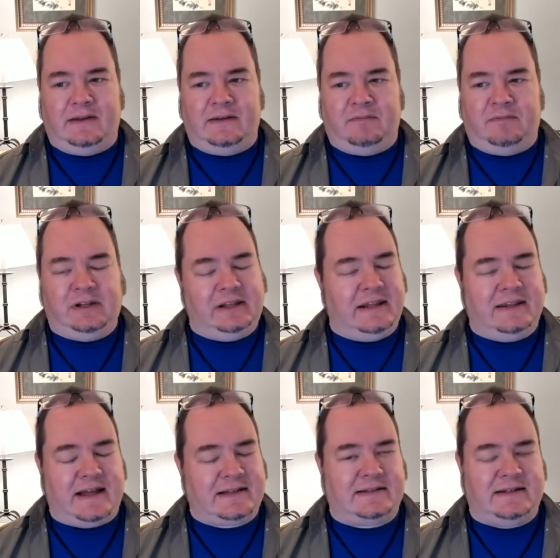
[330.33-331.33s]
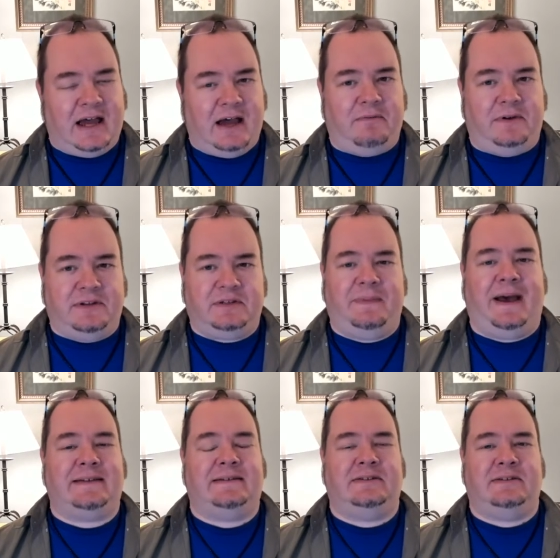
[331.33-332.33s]
really, that's not what this
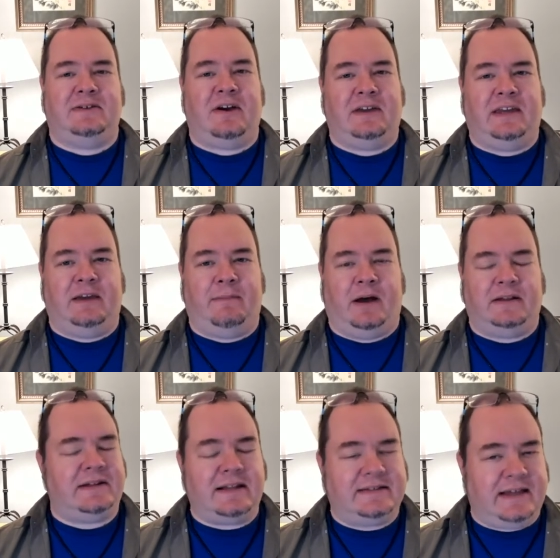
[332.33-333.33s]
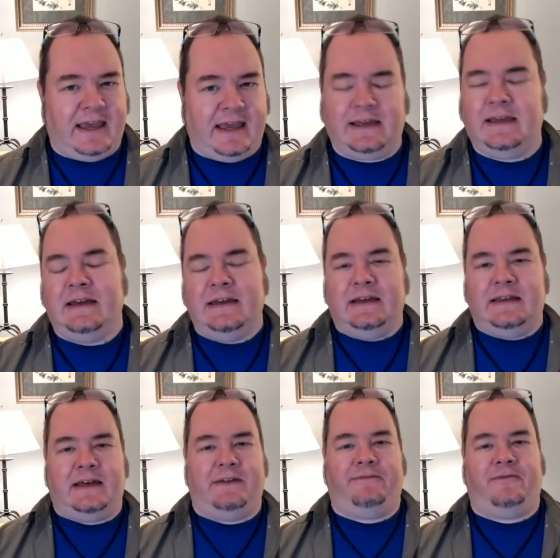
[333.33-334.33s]
passage is talking about. It's not saying
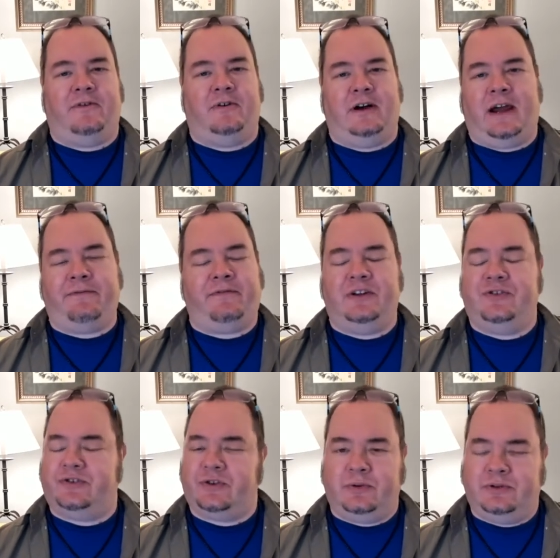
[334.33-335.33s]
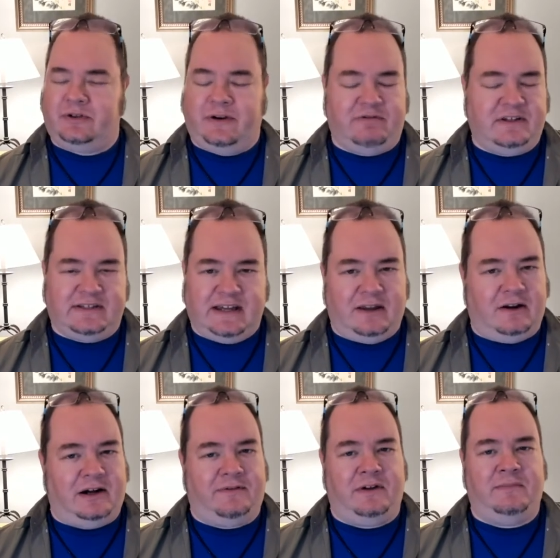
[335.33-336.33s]
that for every soldier, every sailor,
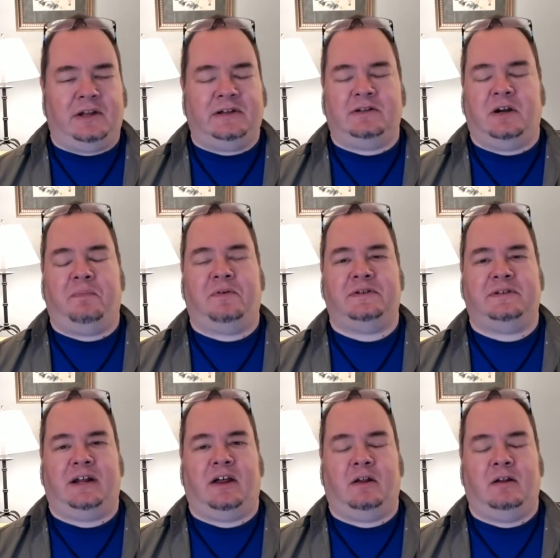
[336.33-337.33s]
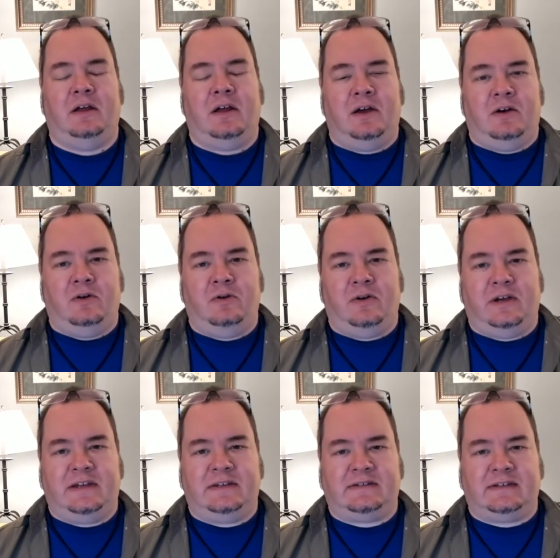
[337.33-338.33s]
every military personnel who
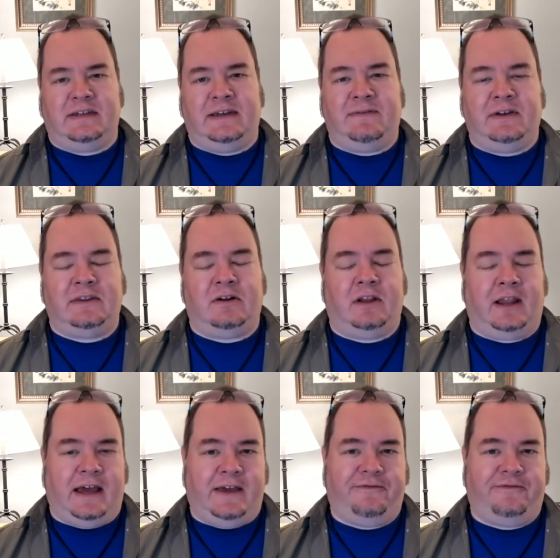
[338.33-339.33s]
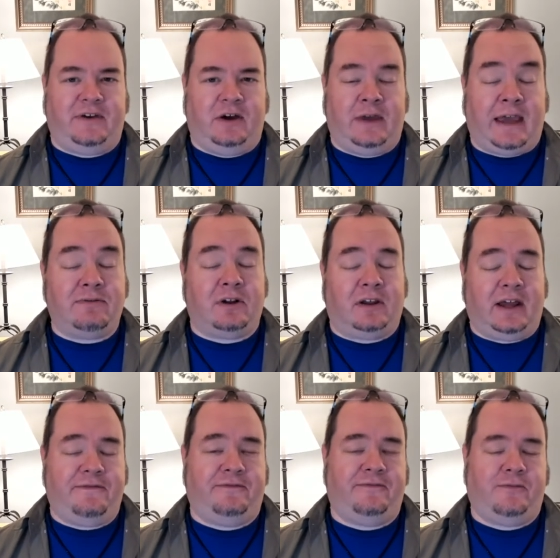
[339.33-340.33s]
is giving their life, who gave their
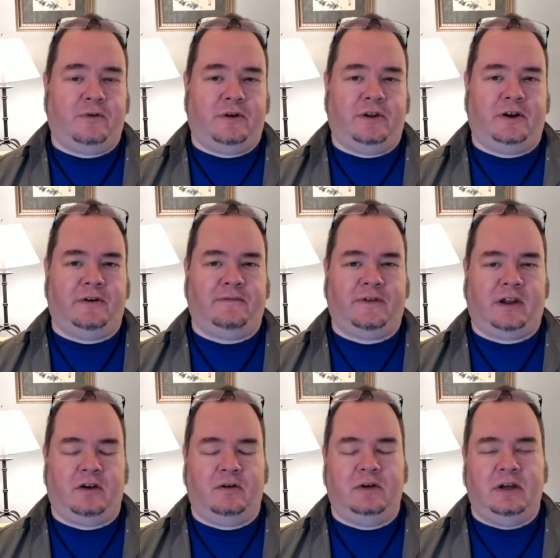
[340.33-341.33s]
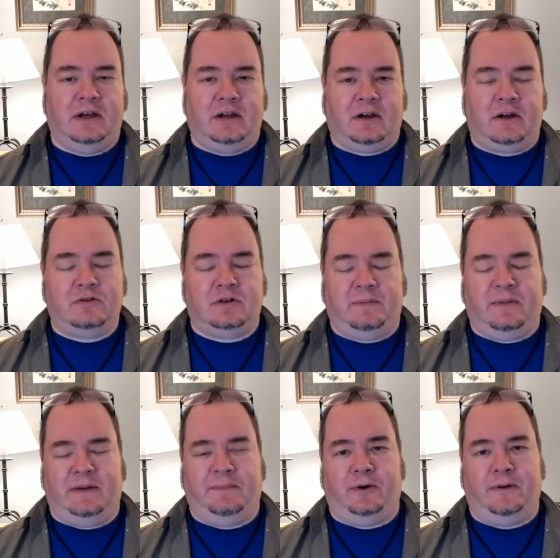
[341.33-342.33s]
life for their fellow country
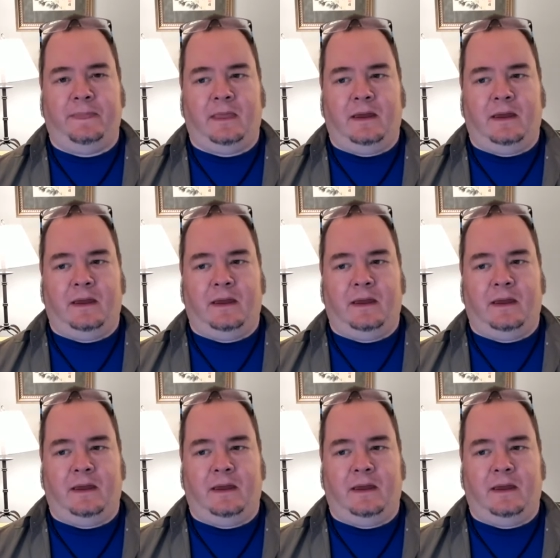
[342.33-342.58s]
people,